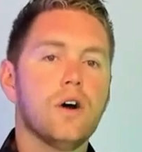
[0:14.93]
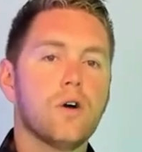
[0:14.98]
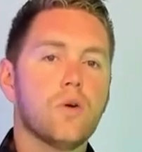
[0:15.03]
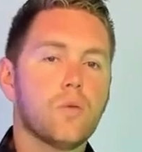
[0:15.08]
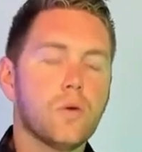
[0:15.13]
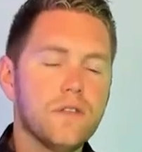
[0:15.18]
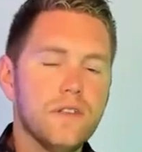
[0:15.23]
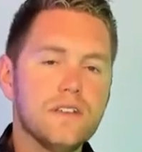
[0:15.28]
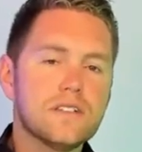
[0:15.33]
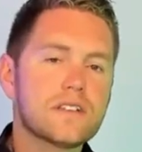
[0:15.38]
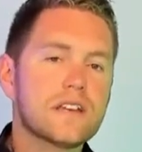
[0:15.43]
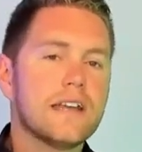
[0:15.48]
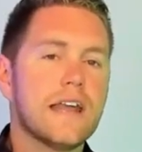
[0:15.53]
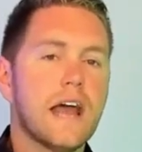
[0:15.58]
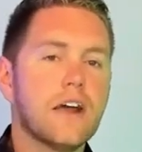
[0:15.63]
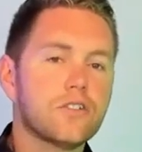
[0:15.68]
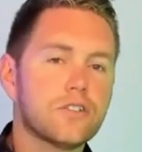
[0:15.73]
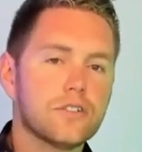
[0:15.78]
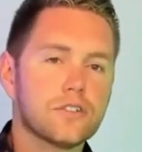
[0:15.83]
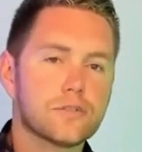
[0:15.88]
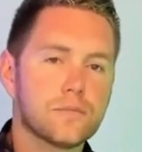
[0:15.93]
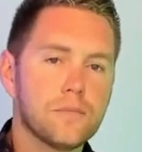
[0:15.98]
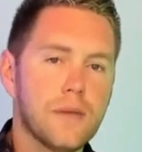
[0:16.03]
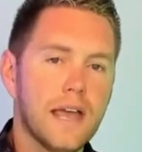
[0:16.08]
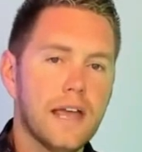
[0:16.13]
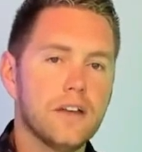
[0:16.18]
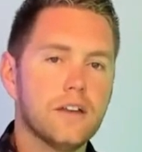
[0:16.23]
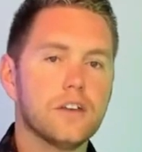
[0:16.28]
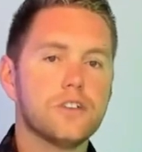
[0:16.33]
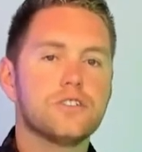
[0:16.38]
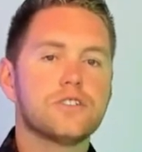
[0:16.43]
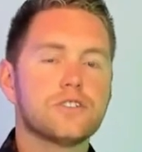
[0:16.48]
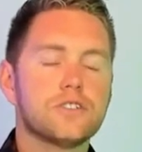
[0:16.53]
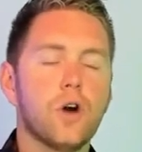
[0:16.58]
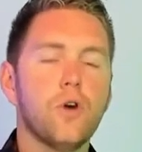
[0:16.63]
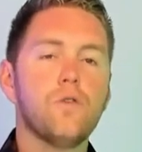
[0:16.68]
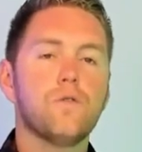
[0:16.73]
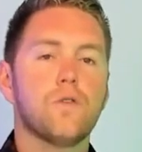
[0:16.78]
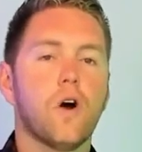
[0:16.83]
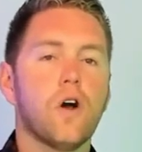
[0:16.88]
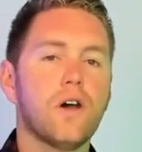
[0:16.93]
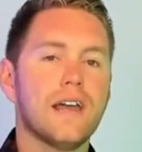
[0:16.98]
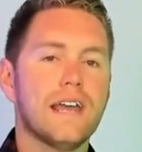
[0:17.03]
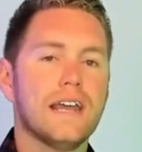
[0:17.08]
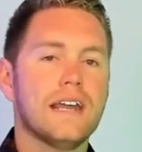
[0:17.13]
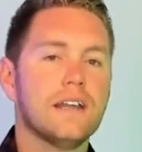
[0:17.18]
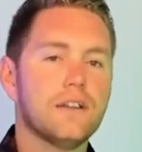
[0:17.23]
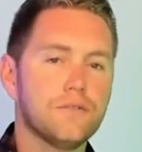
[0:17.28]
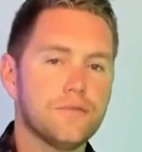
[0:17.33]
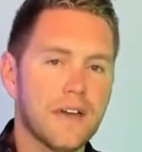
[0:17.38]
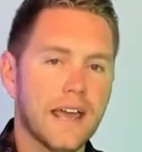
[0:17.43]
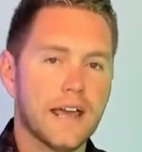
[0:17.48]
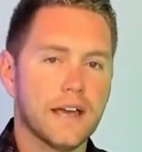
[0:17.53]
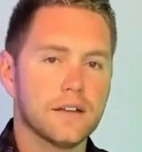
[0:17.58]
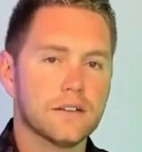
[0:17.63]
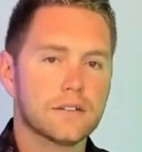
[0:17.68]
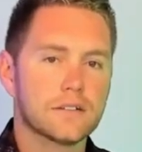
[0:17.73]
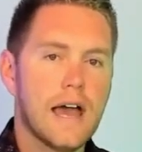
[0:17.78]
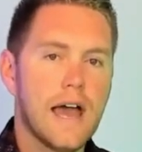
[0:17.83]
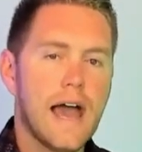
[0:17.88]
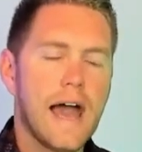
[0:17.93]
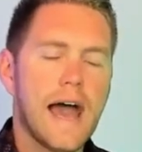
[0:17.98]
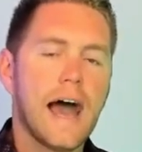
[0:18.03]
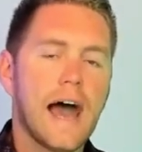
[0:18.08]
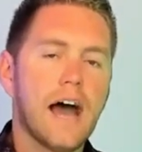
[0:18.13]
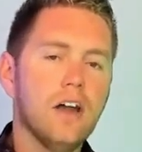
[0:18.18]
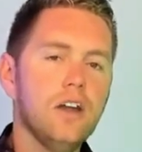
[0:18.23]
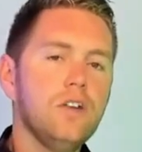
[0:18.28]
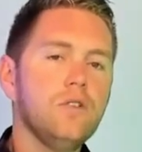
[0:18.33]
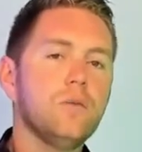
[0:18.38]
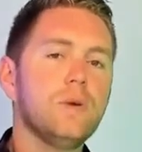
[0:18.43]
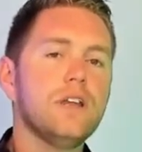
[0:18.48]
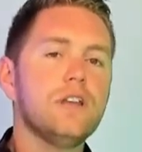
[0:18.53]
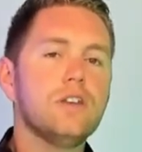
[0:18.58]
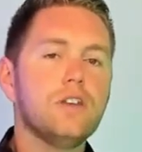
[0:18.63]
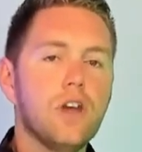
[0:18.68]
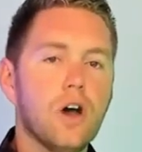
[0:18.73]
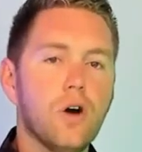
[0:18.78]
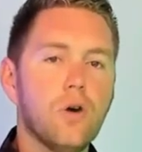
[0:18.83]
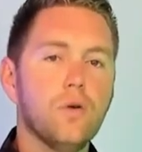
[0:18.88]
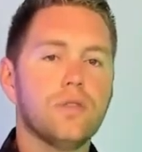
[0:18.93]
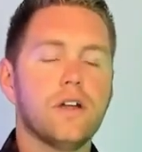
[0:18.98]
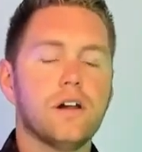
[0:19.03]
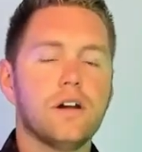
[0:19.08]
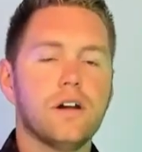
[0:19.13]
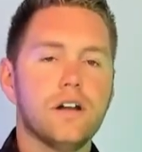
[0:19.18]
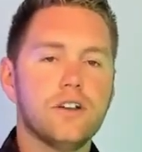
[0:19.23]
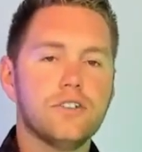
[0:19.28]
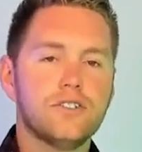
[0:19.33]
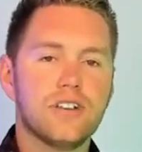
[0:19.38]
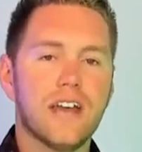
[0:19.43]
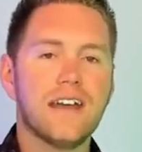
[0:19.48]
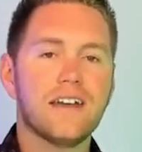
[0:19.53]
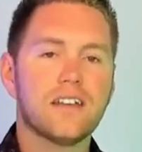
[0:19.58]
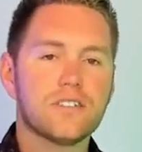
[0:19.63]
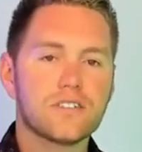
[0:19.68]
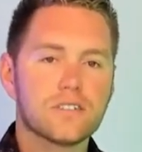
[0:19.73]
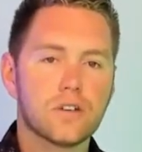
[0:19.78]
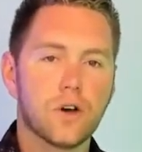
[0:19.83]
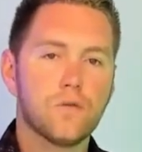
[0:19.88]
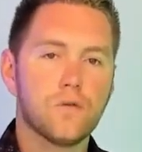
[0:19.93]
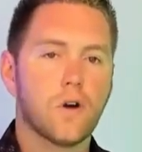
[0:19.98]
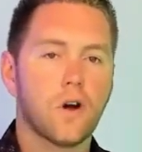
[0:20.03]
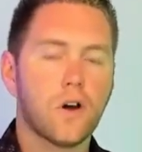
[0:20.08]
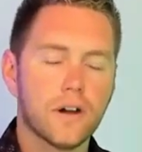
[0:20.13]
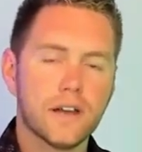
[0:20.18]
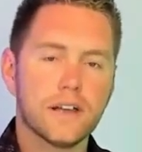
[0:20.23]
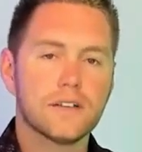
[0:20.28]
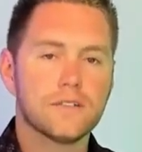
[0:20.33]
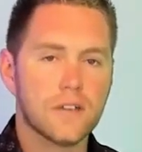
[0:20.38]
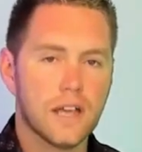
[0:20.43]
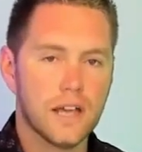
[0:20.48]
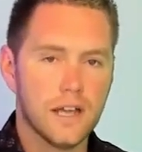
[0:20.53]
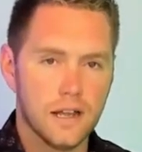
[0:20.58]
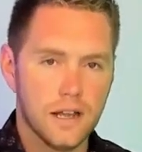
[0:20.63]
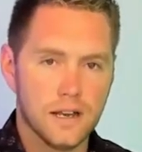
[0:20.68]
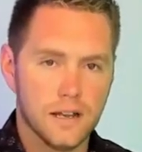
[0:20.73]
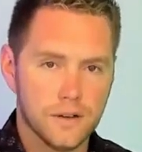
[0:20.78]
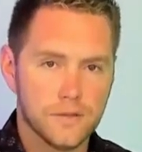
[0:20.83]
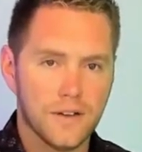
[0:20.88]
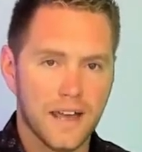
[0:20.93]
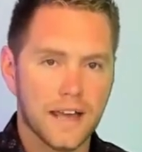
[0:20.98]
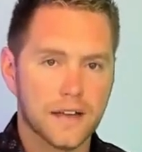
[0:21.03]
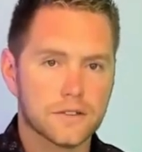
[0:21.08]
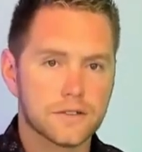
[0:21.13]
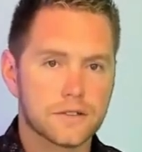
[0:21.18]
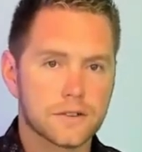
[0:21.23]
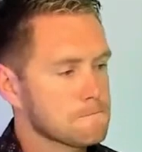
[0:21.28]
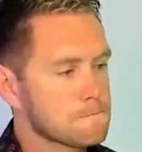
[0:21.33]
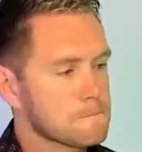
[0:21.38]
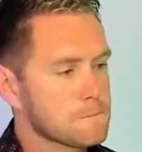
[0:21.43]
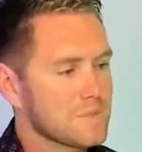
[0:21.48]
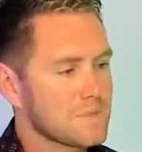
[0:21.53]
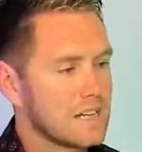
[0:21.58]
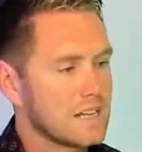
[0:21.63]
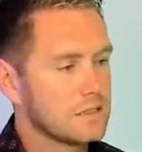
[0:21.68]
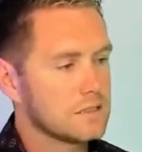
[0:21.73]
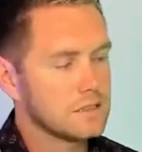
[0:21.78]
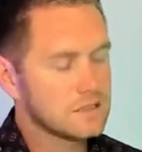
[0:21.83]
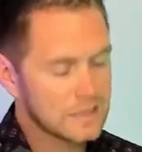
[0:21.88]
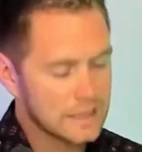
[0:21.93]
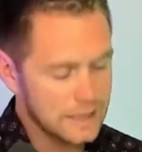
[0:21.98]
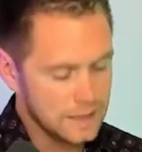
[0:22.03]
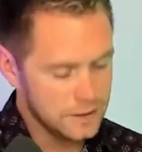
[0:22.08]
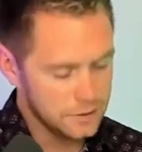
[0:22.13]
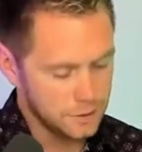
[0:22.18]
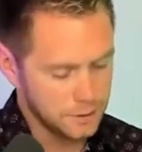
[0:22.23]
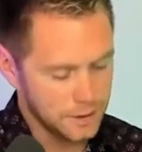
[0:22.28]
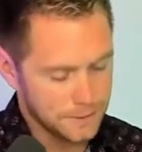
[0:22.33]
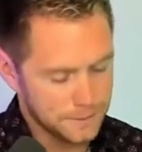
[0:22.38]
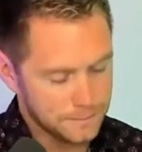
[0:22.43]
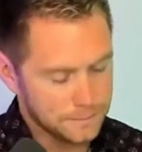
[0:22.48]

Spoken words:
were these connections made so far in advance? How did we know their agenda so far in advance? Let's get into it.